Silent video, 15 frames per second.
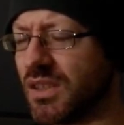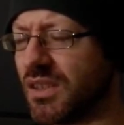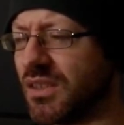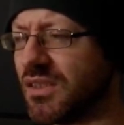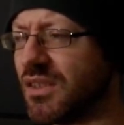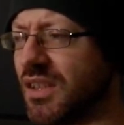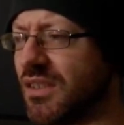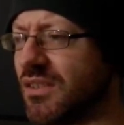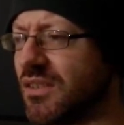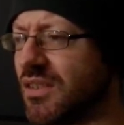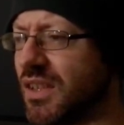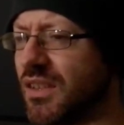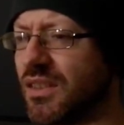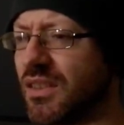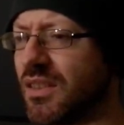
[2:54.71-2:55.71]
There's there's
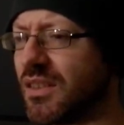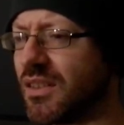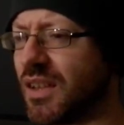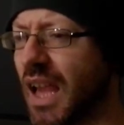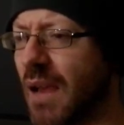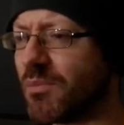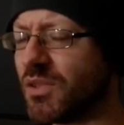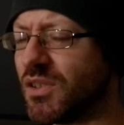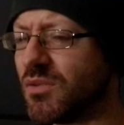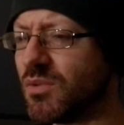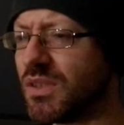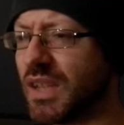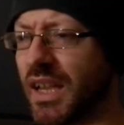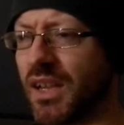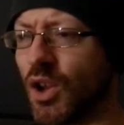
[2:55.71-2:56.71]
there, captains
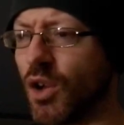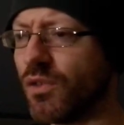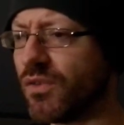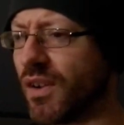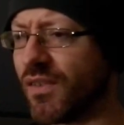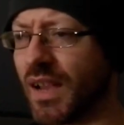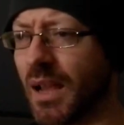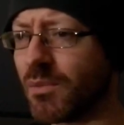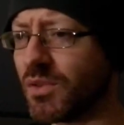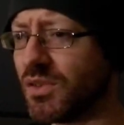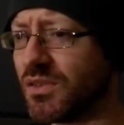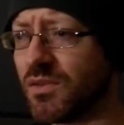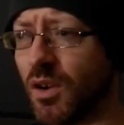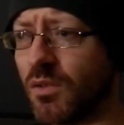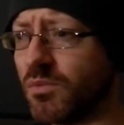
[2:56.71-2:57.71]
would take over for other
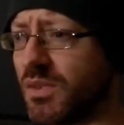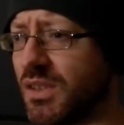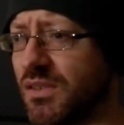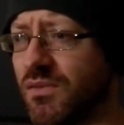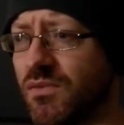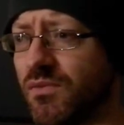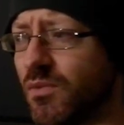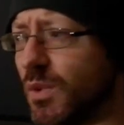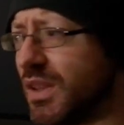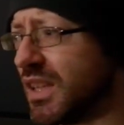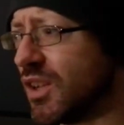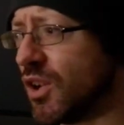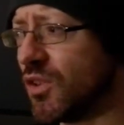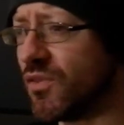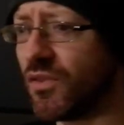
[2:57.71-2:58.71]
captains on when they
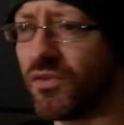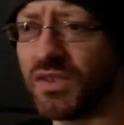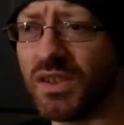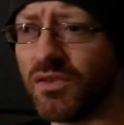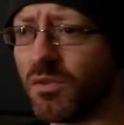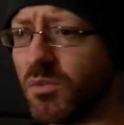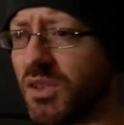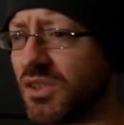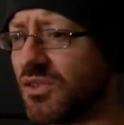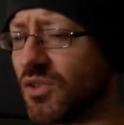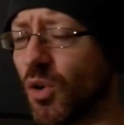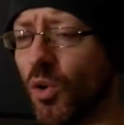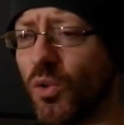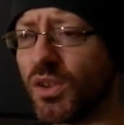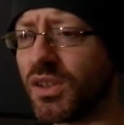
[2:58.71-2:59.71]
go for different missions
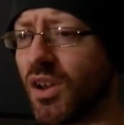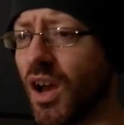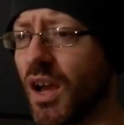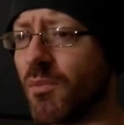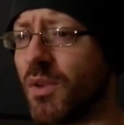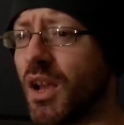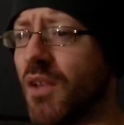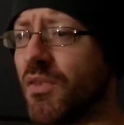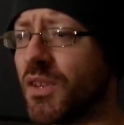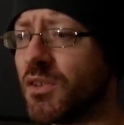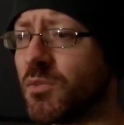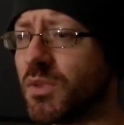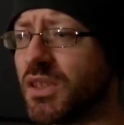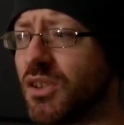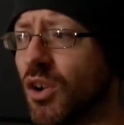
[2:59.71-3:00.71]
all the time. This
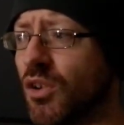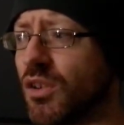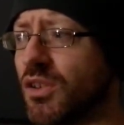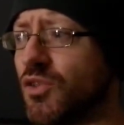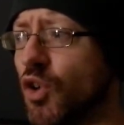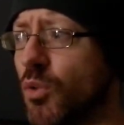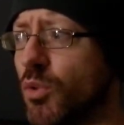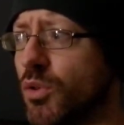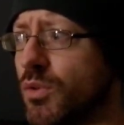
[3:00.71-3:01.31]
would be totally normal.